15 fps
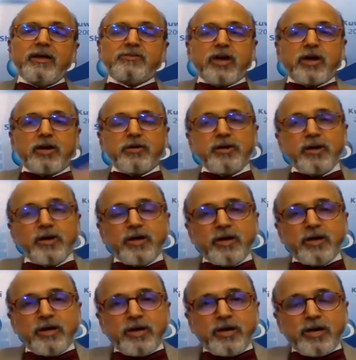So
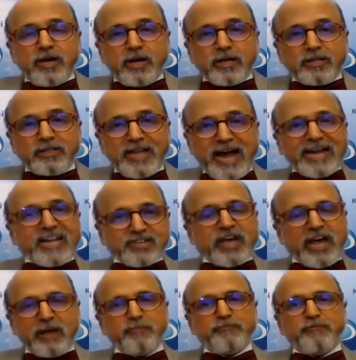that has
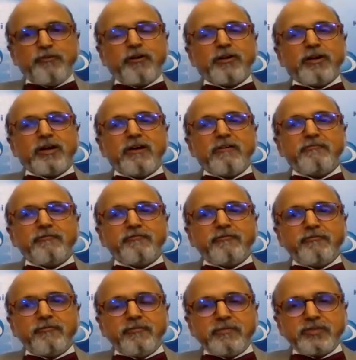helped for
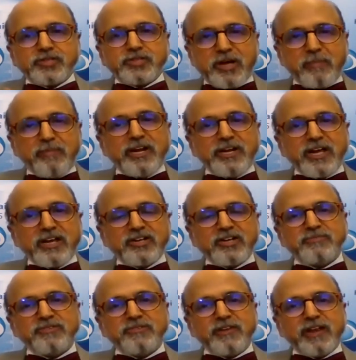stability in
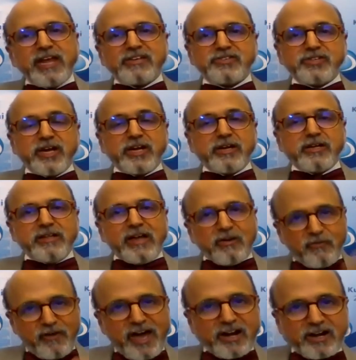terms of real estate.
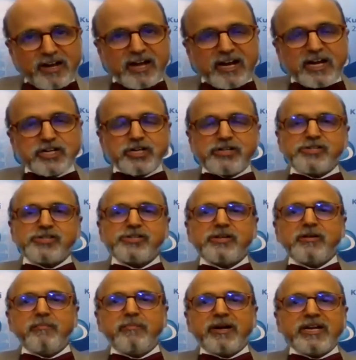There were
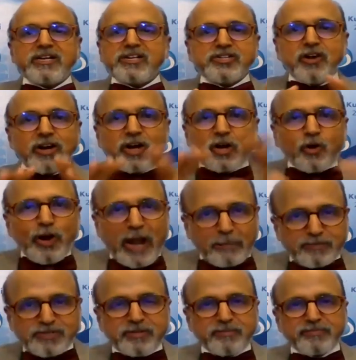corrections, but it is not a
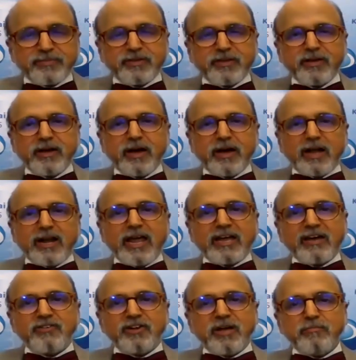collapse, unlike
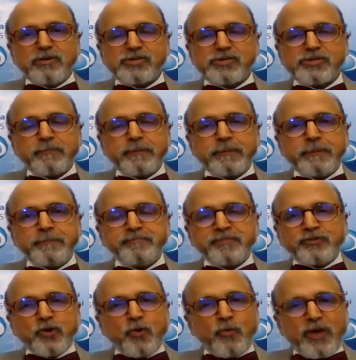our neighbors.
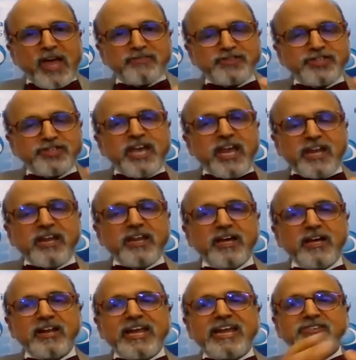So we have
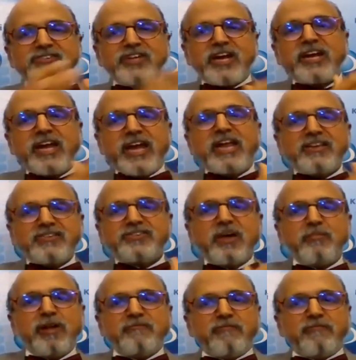seen real estate getting
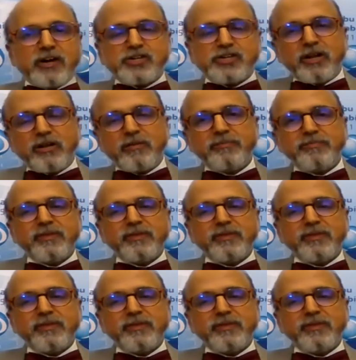stable and functional.